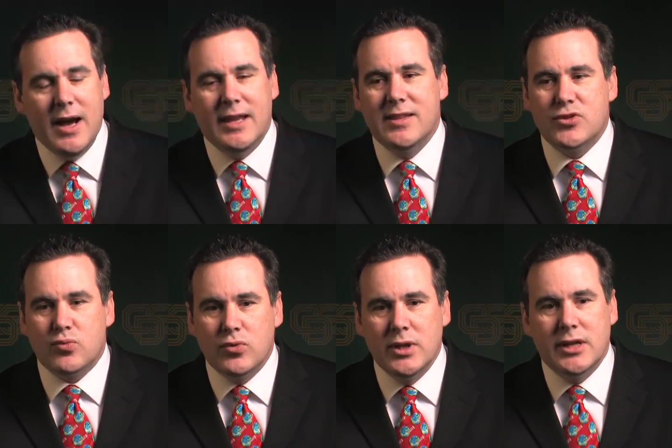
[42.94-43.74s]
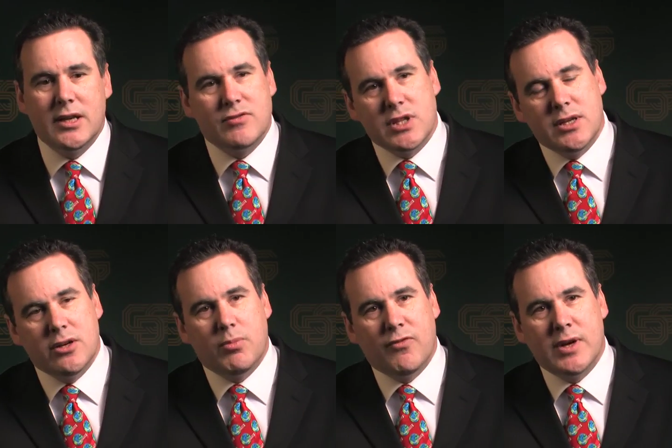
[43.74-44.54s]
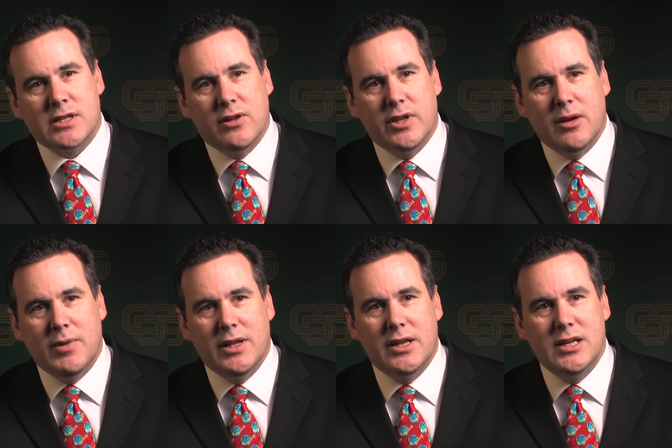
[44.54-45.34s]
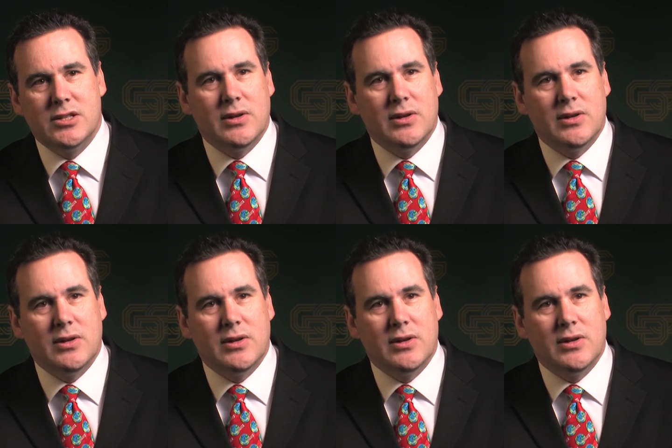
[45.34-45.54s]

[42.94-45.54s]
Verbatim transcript: This really gives the dental professional the ability